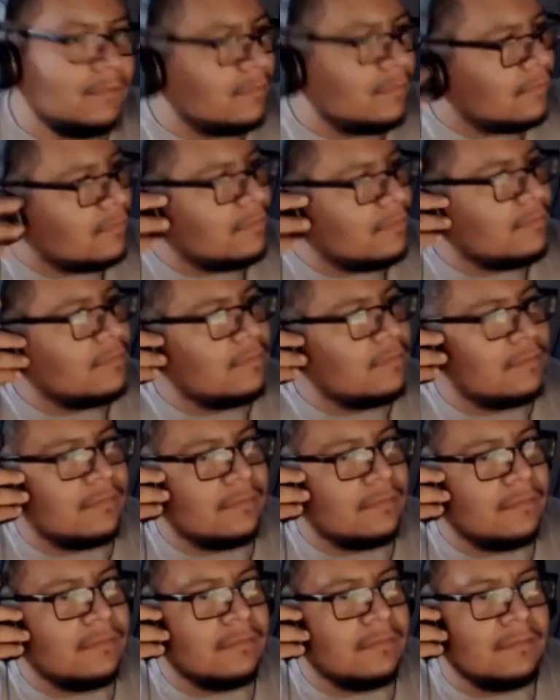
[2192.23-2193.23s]

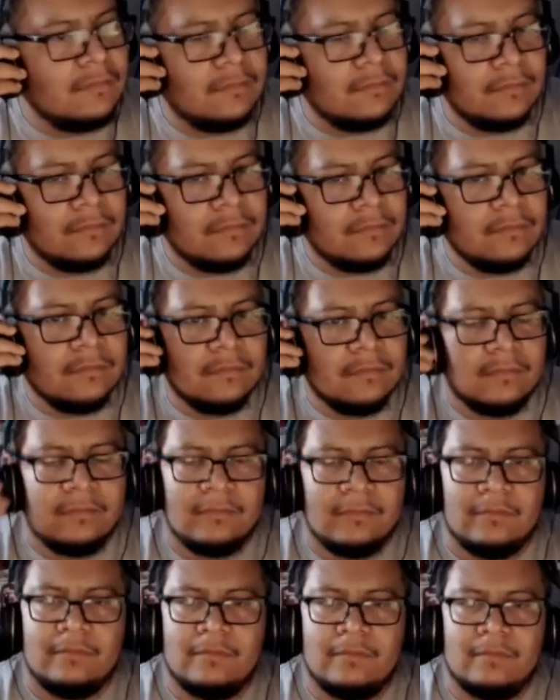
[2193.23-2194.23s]

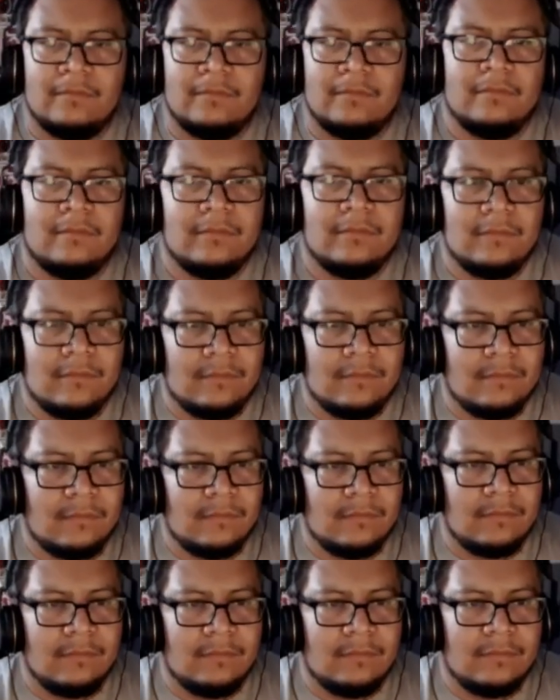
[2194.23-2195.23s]

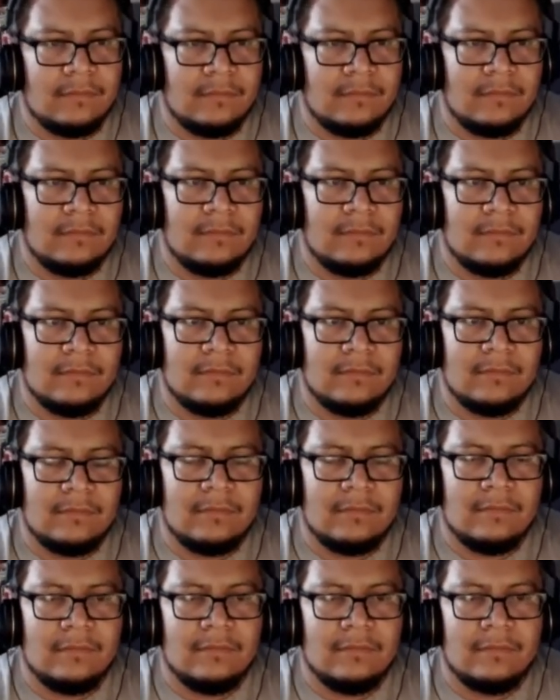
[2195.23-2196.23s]

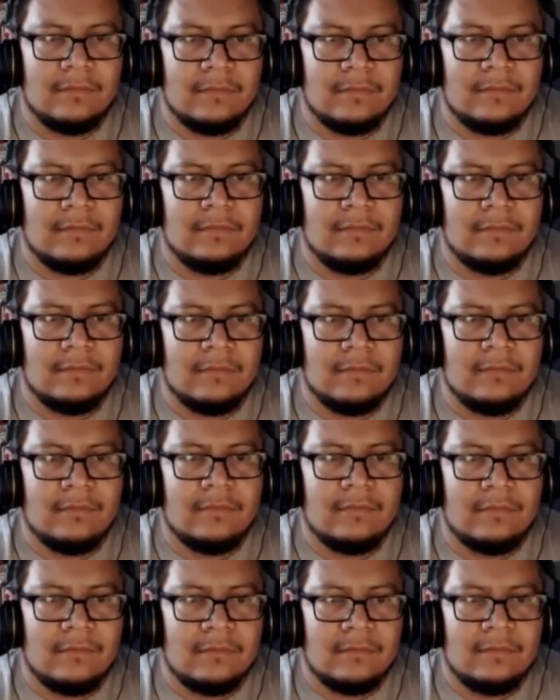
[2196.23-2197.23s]

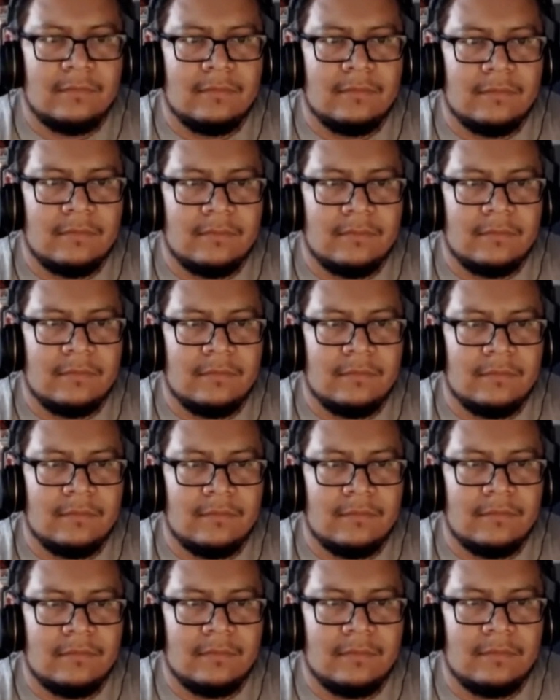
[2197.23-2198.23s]

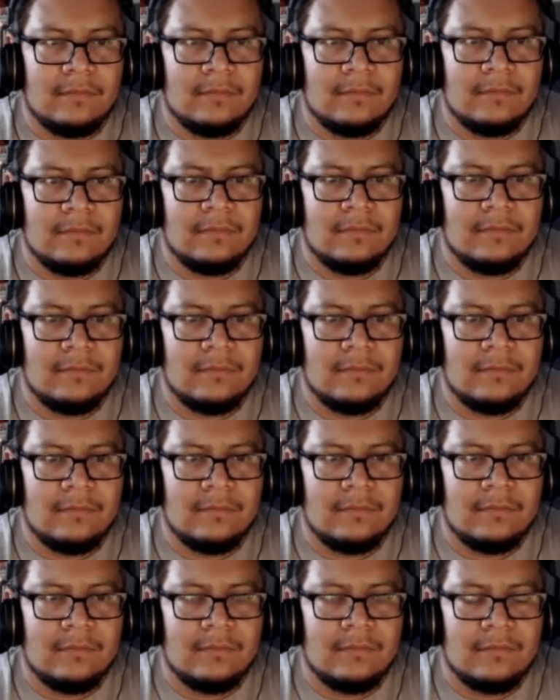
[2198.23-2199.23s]

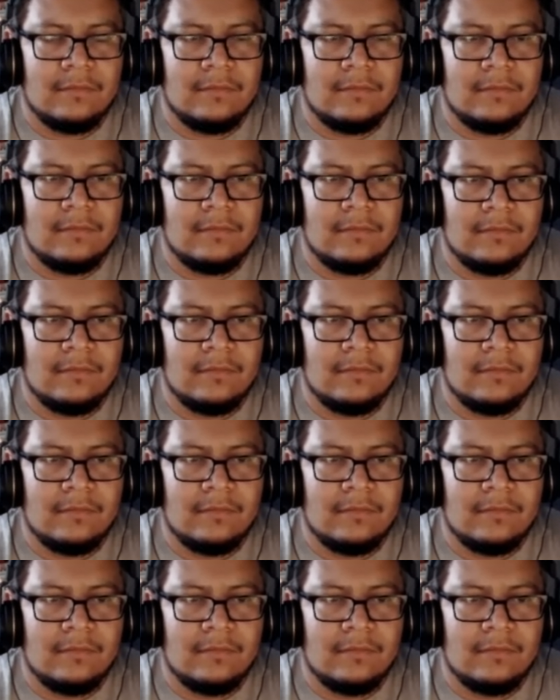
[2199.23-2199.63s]
No words are spoken by the person on screen.